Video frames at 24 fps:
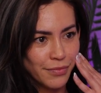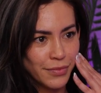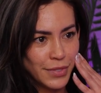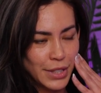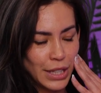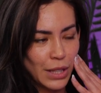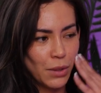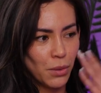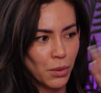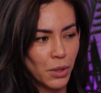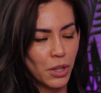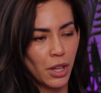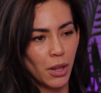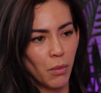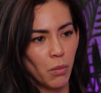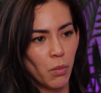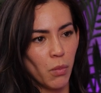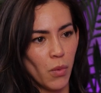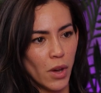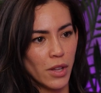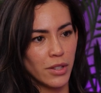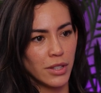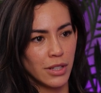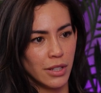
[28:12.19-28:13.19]
do you really
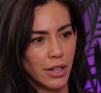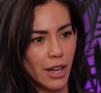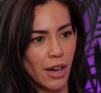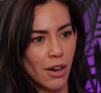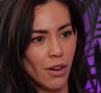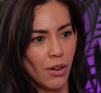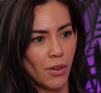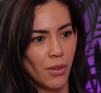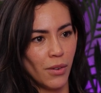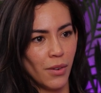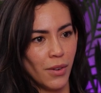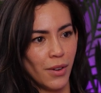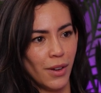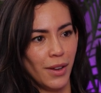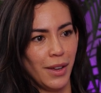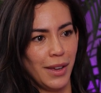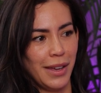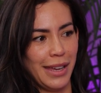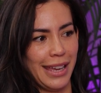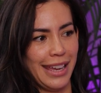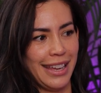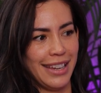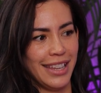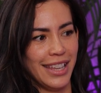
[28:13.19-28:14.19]
want to know?
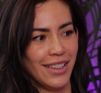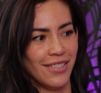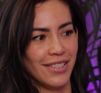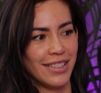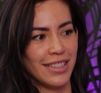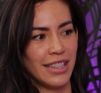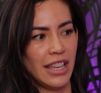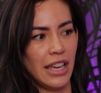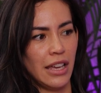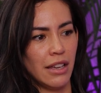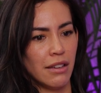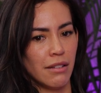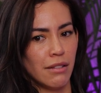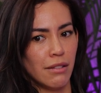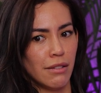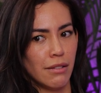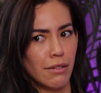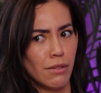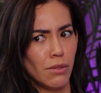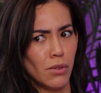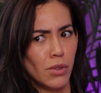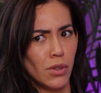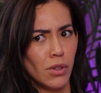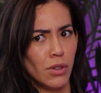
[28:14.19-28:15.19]
And he was like,
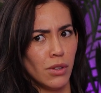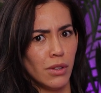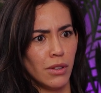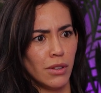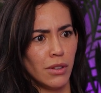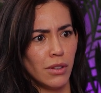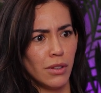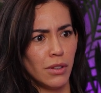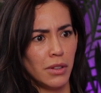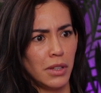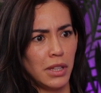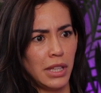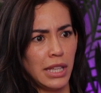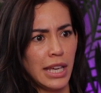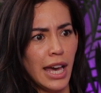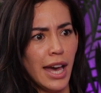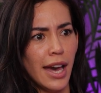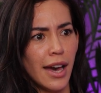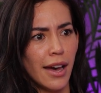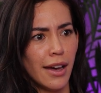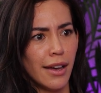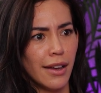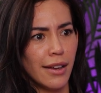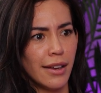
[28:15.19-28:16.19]
well,
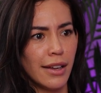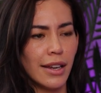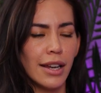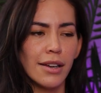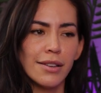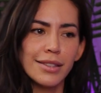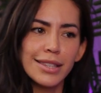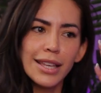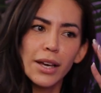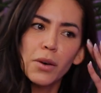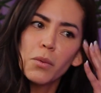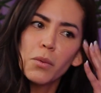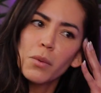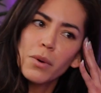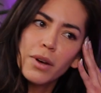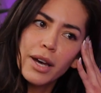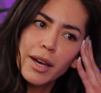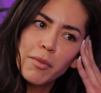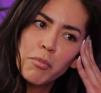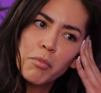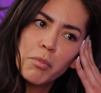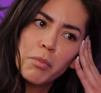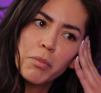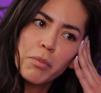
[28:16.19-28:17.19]
yeah. And I was like, well,
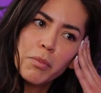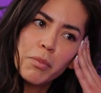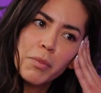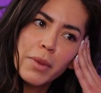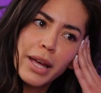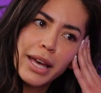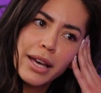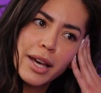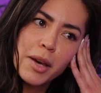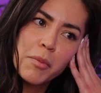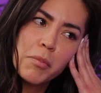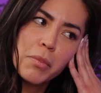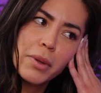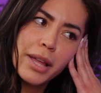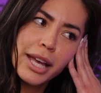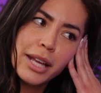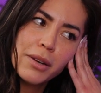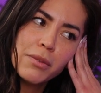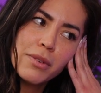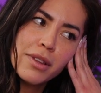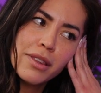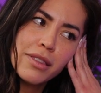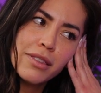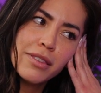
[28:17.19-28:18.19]
I played
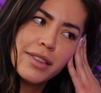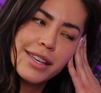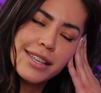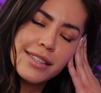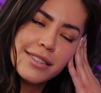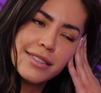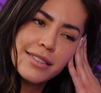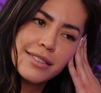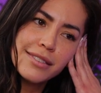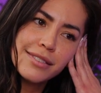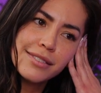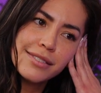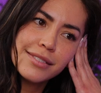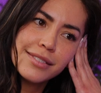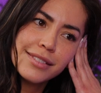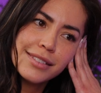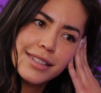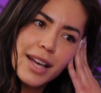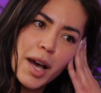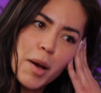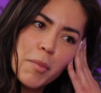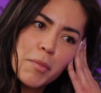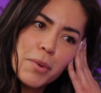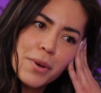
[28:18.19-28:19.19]
with this
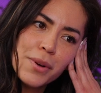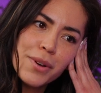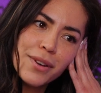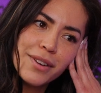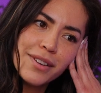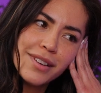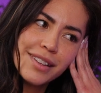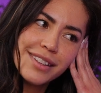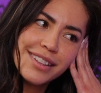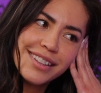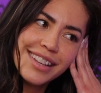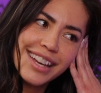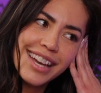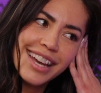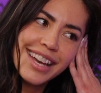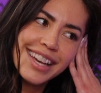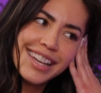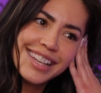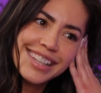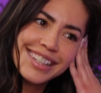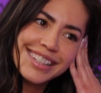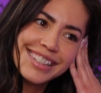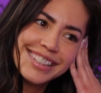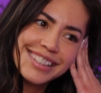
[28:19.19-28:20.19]
couple,
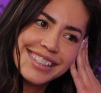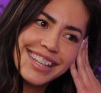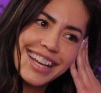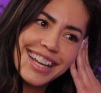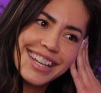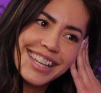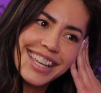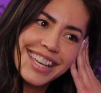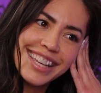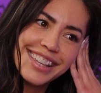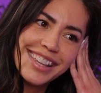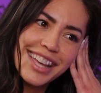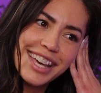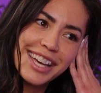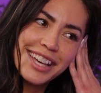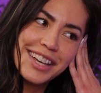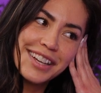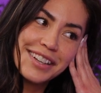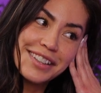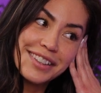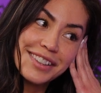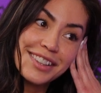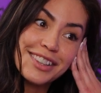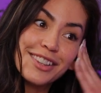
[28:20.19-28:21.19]
like, and he like
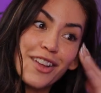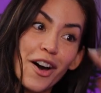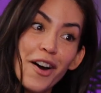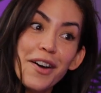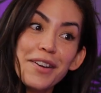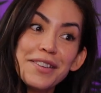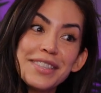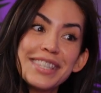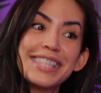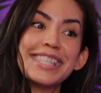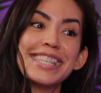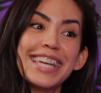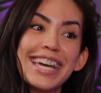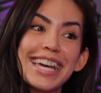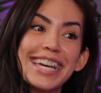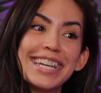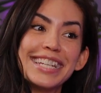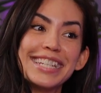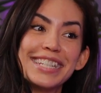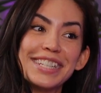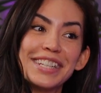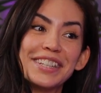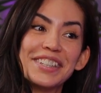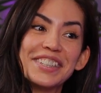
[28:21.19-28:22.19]
lost it,
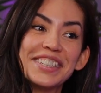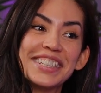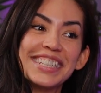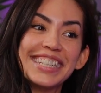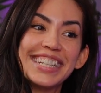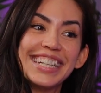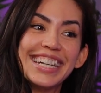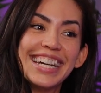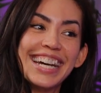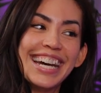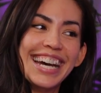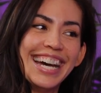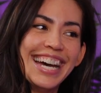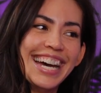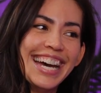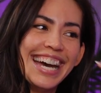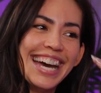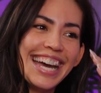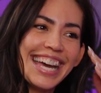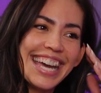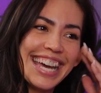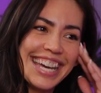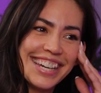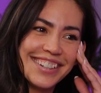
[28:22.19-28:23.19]
dude.
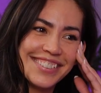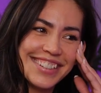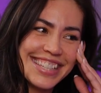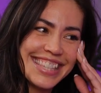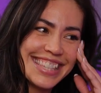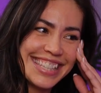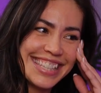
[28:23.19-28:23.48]
He was,